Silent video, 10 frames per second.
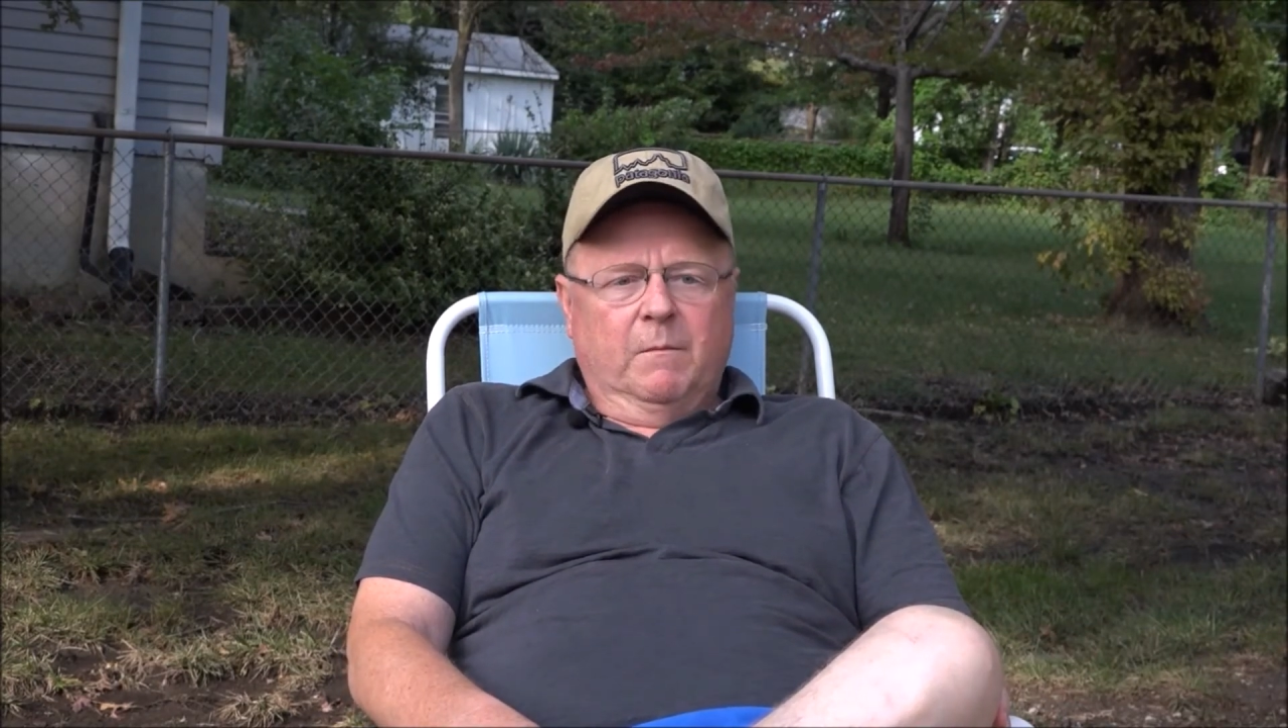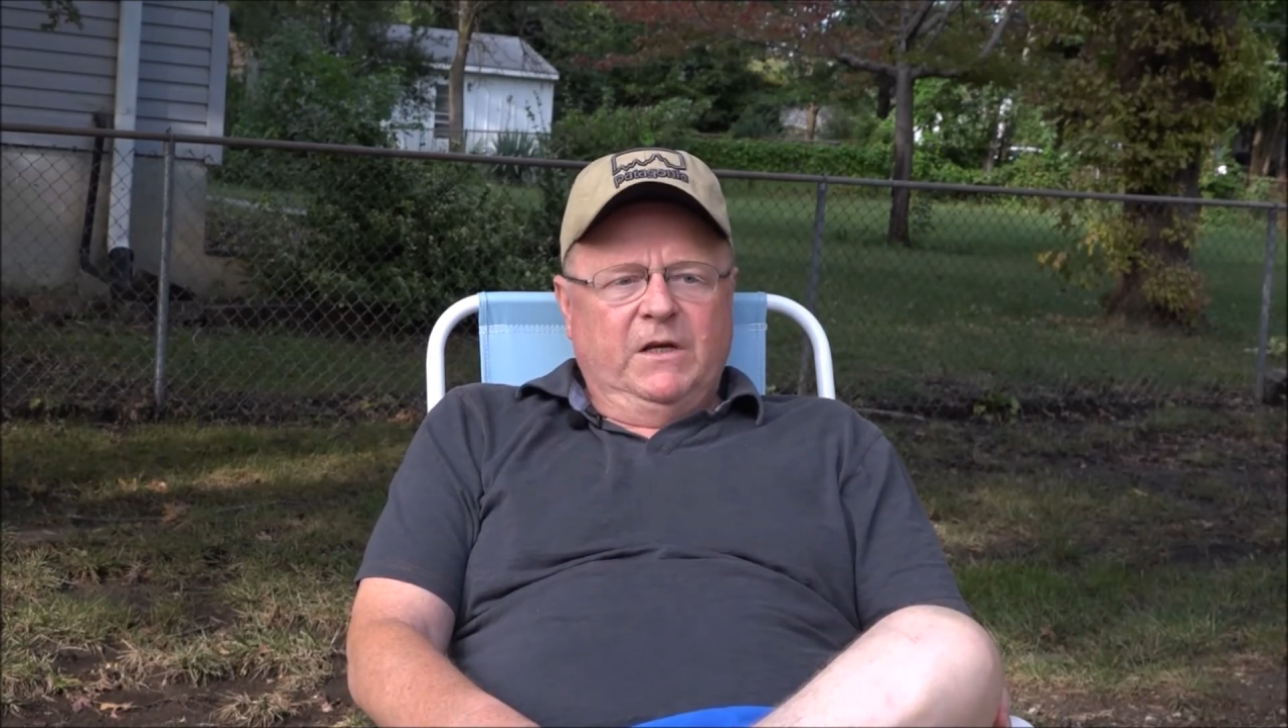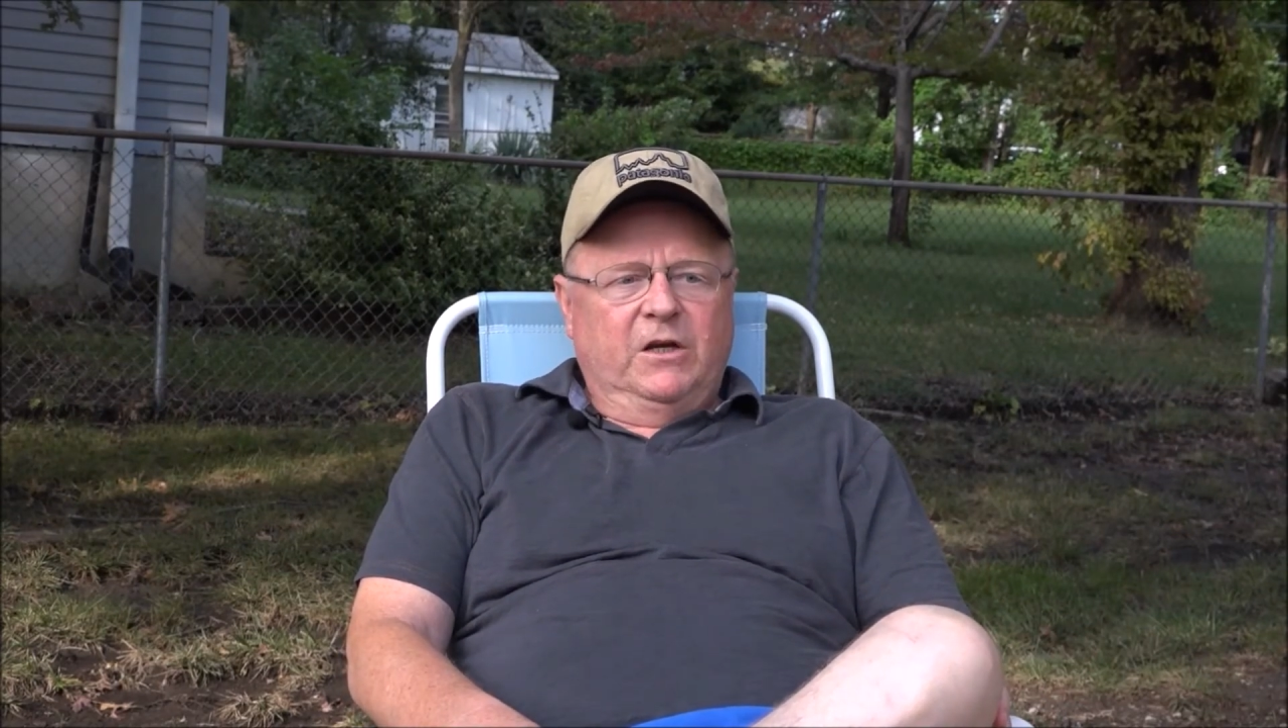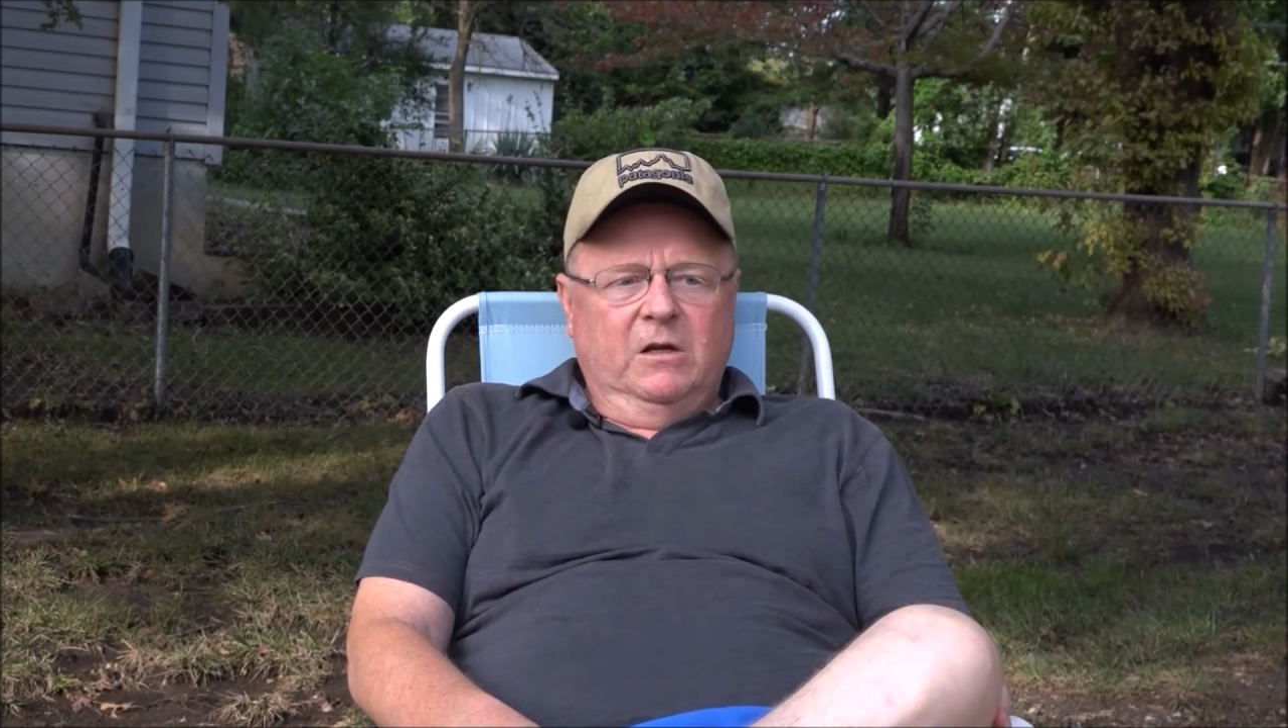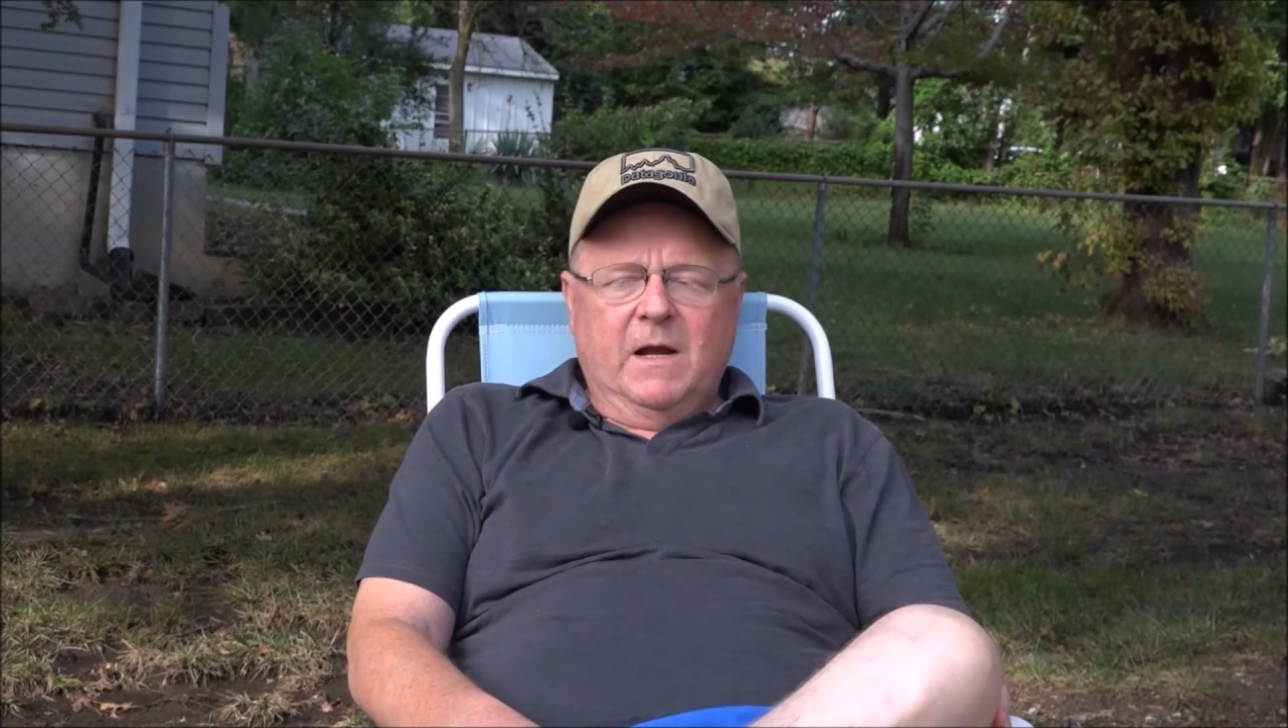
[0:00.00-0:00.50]

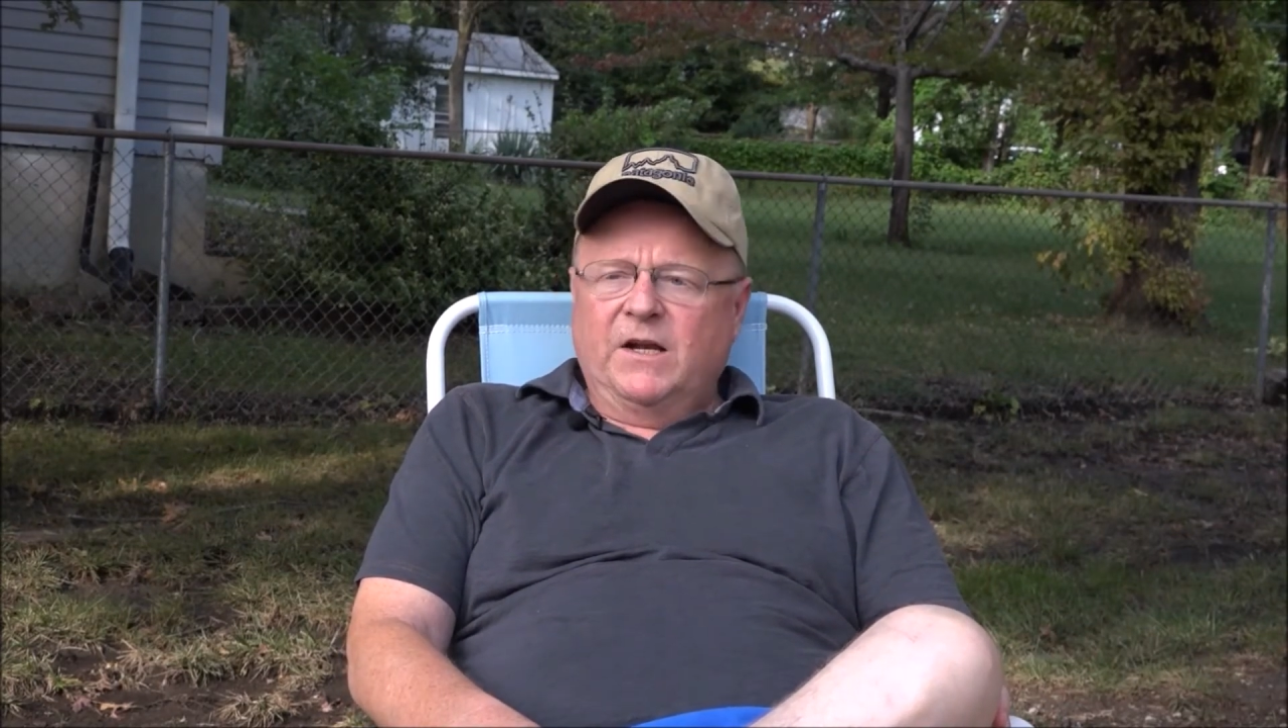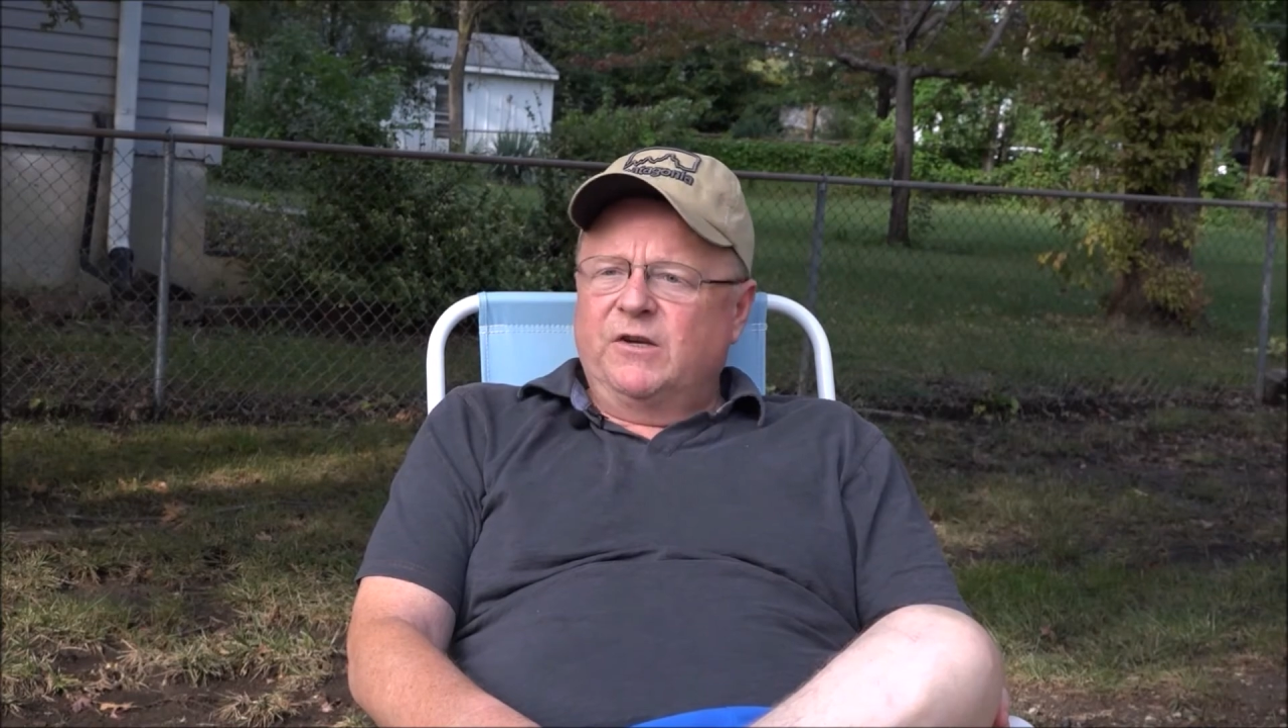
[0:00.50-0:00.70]
I mean, can you